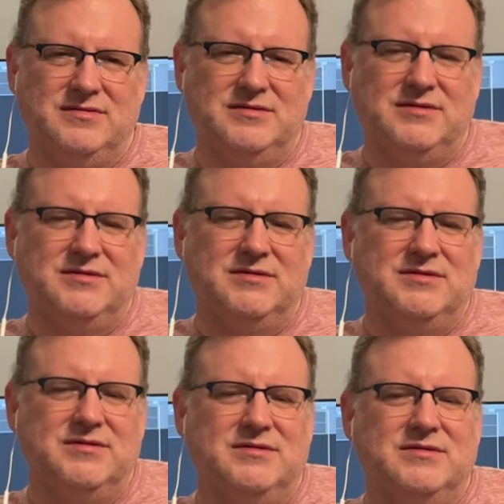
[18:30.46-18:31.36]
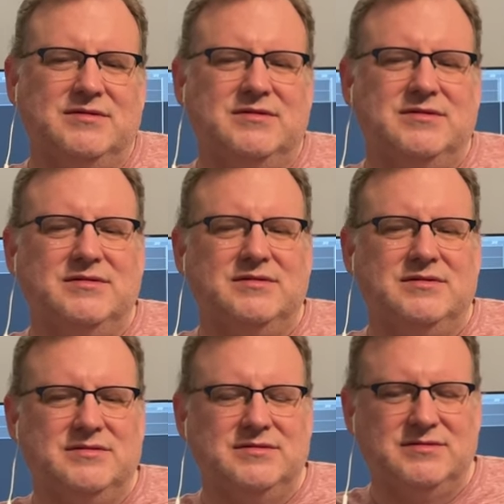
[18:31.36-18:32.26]

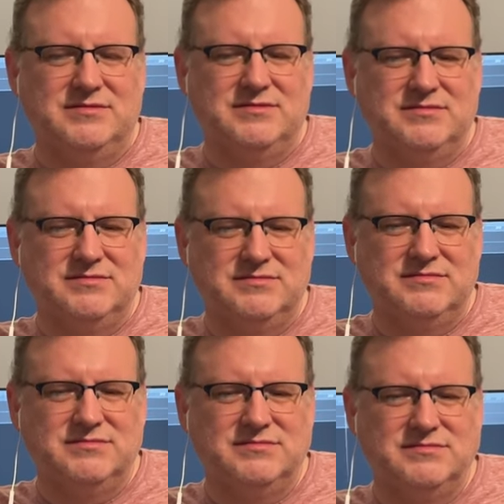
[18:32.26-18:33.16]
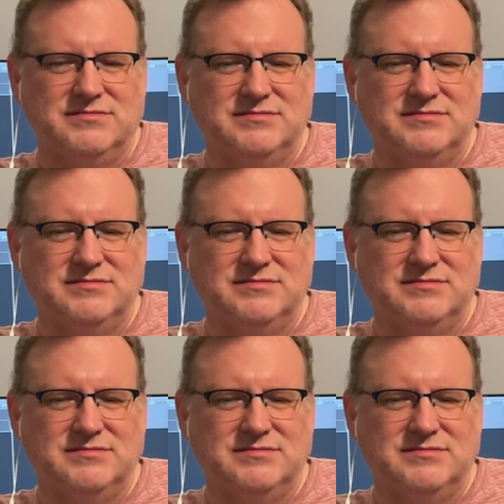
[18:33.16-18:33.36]
[no speech]